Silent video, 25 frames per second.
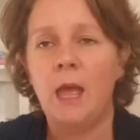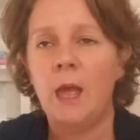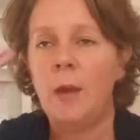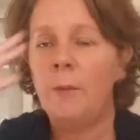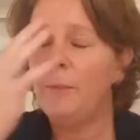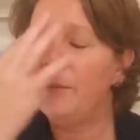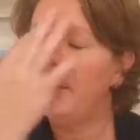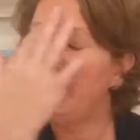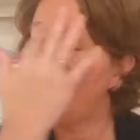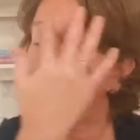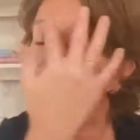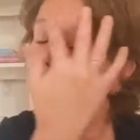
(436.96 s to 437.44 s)

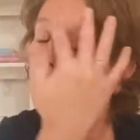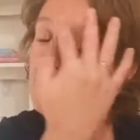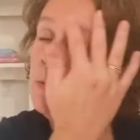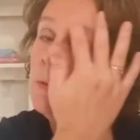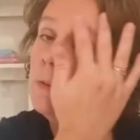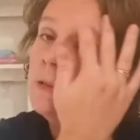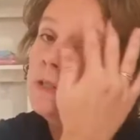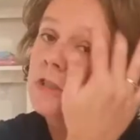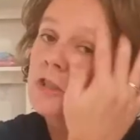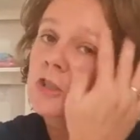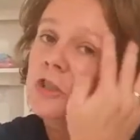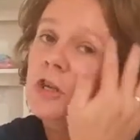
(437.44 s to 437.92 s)
But I
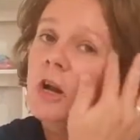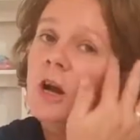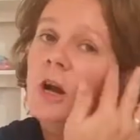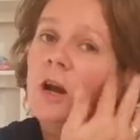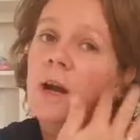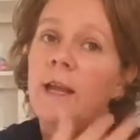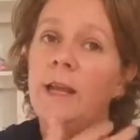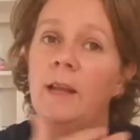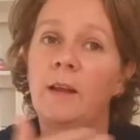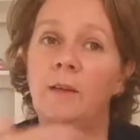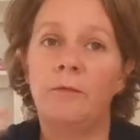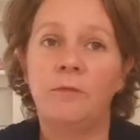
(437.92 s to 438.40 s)
always
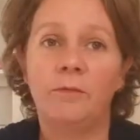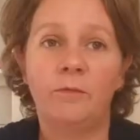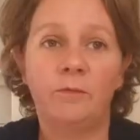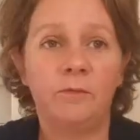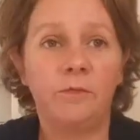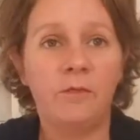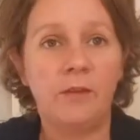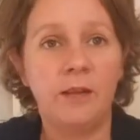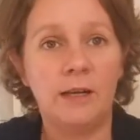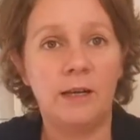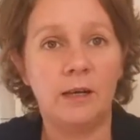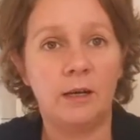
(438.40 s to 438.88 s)
try and
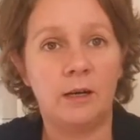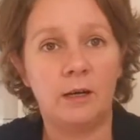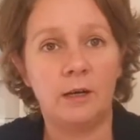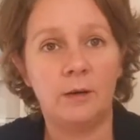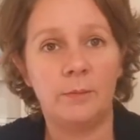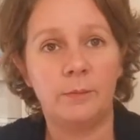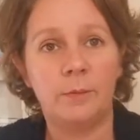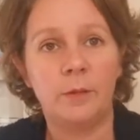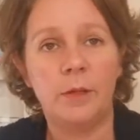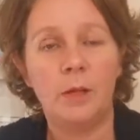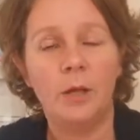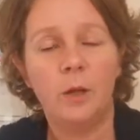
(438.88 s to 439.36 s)
fill
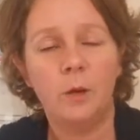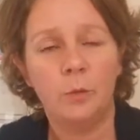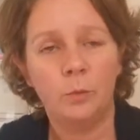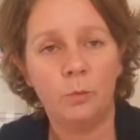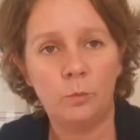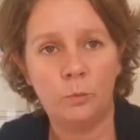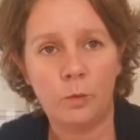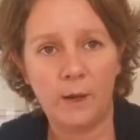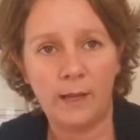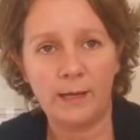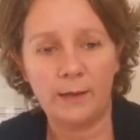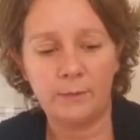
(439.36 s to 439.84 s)
up
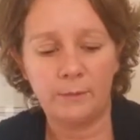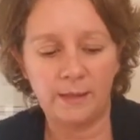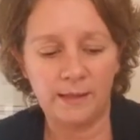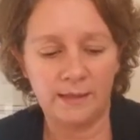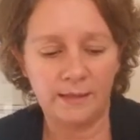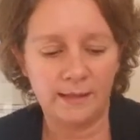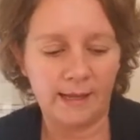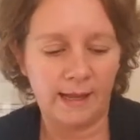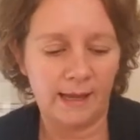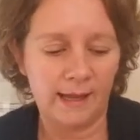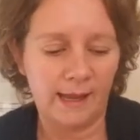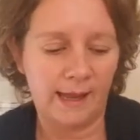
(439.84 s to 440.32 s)
when I'm
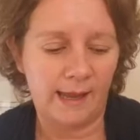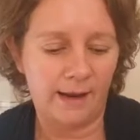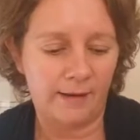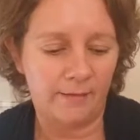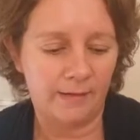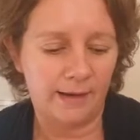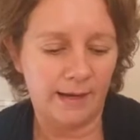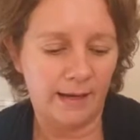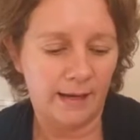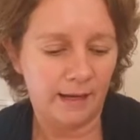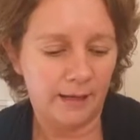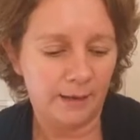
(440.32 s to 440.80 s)
in that
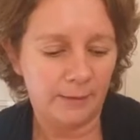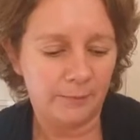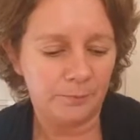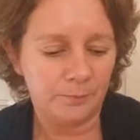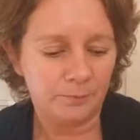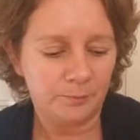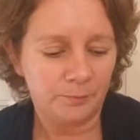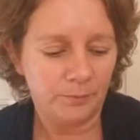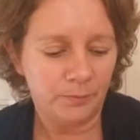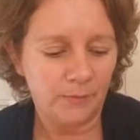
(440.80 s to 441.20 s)
area.